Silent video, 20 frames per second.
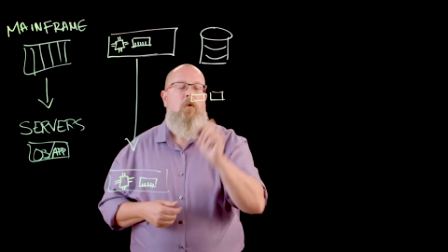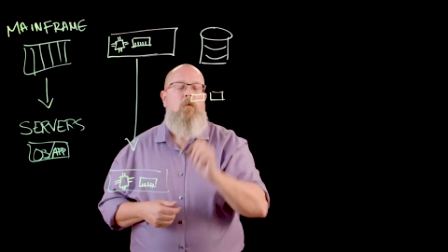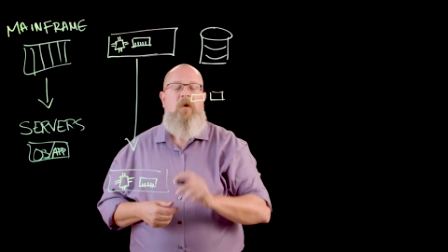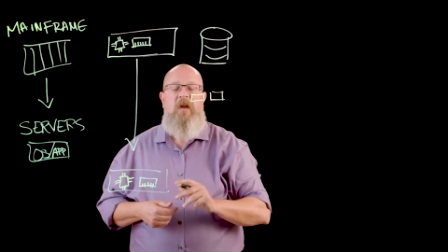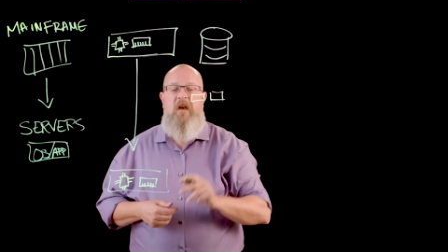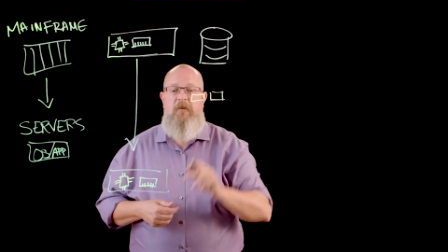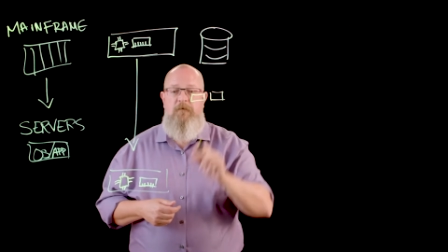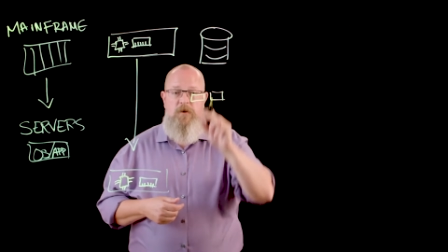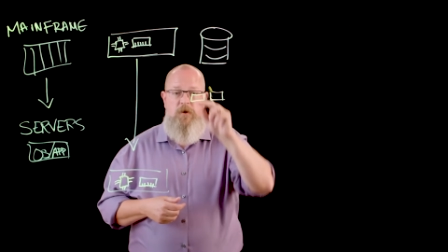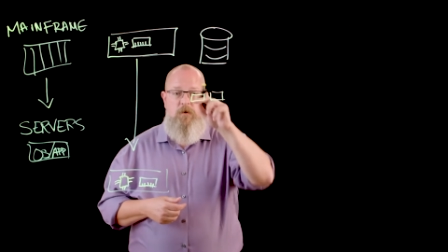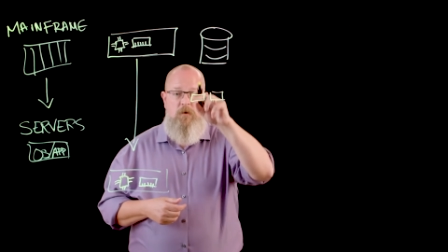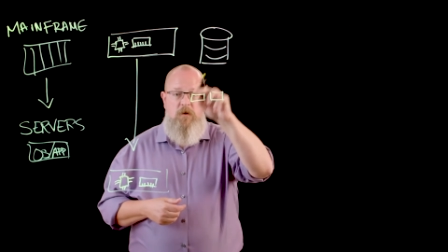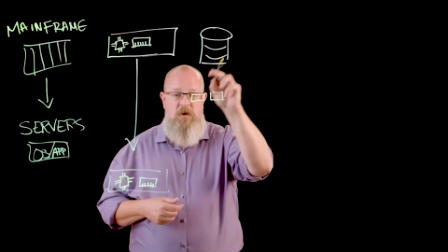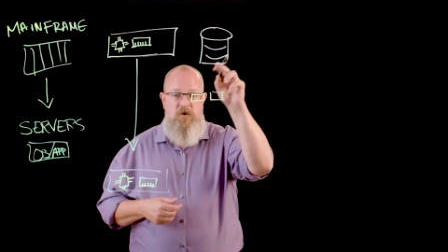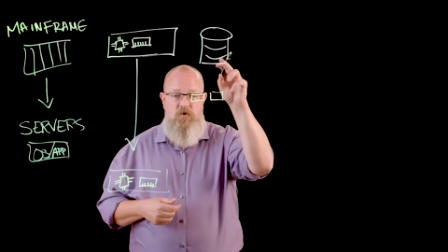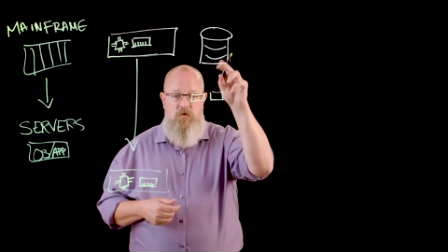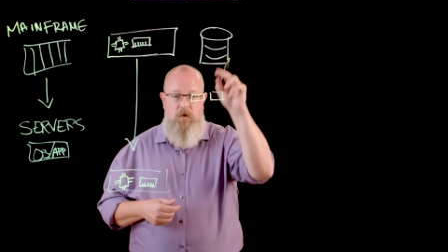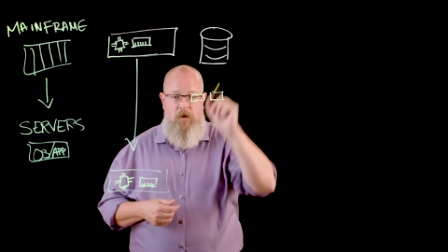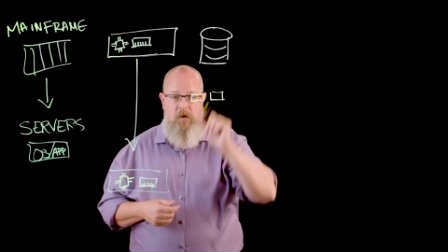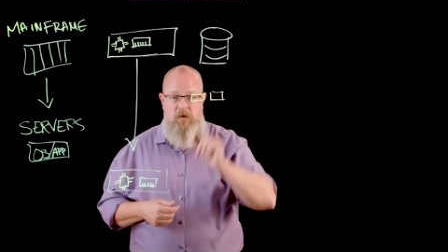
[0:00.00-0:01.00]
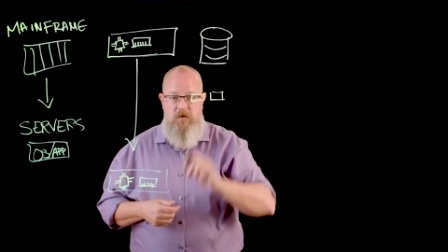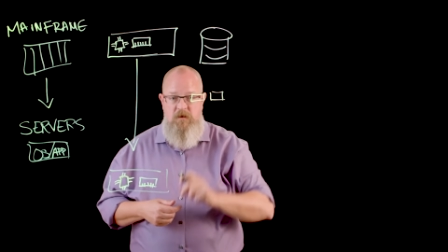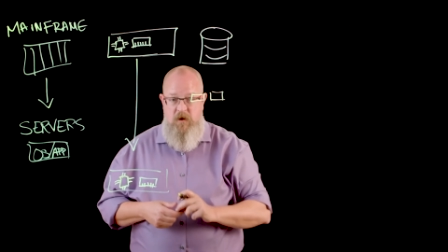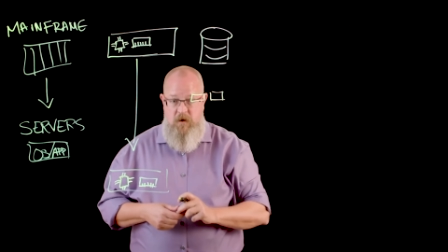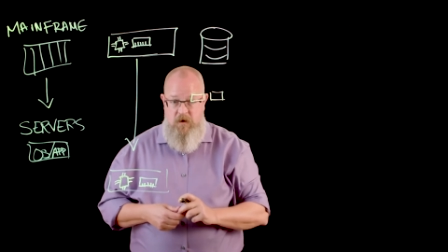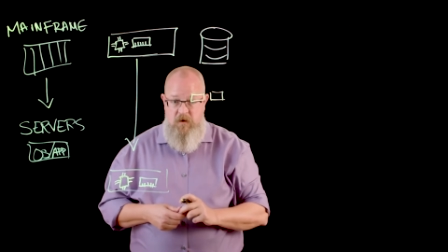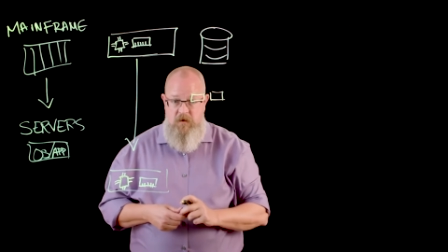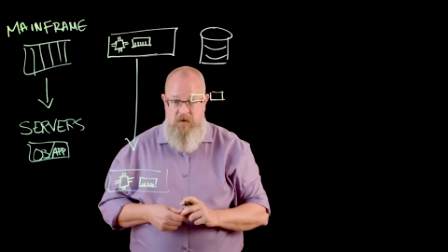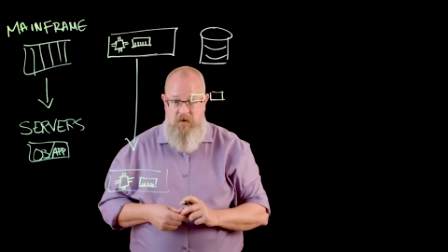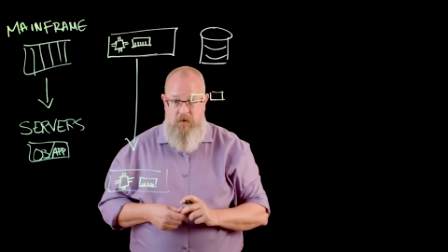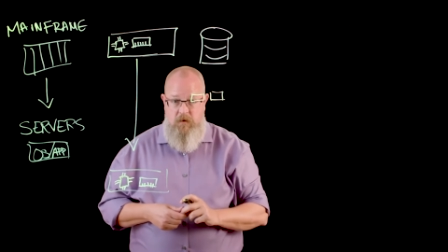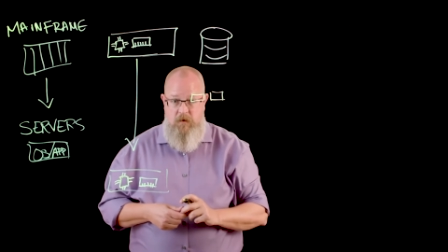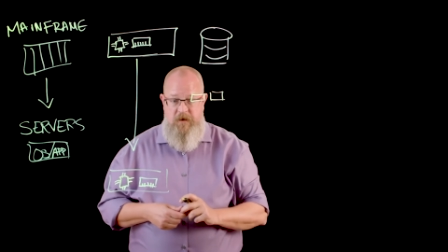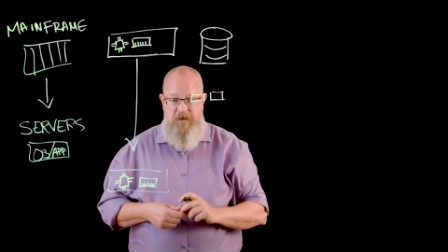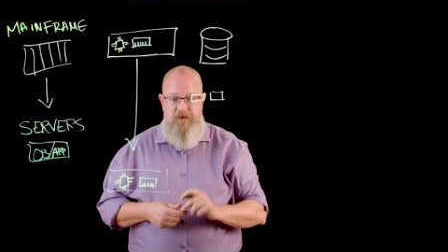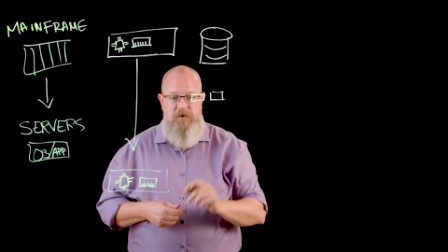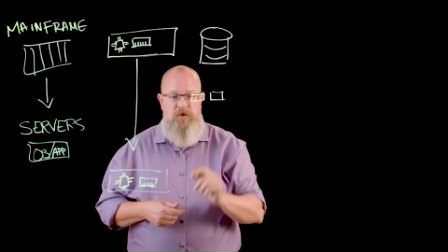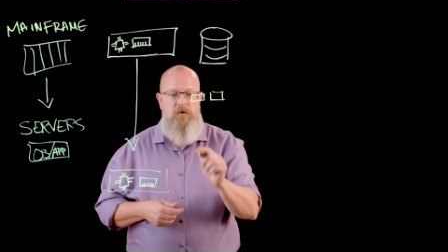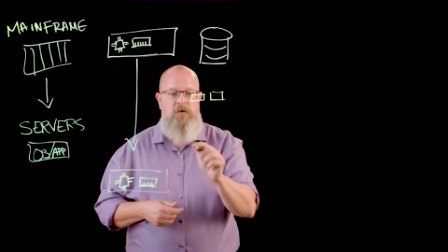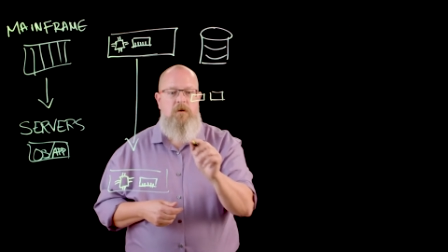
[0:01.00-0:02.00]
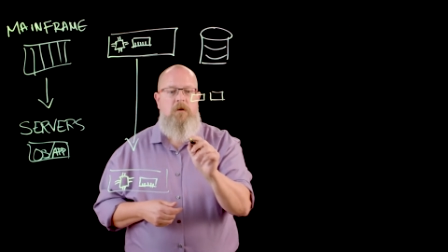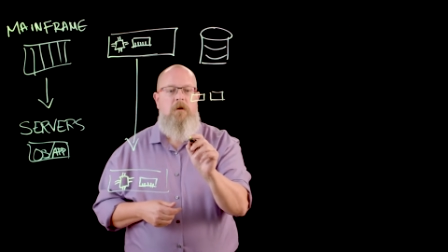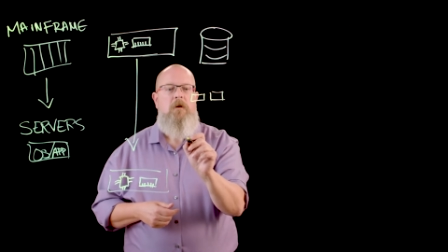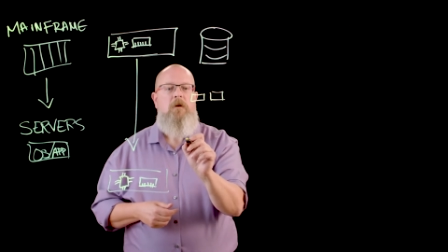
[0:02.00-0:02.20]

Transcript: we have two controllers on our storage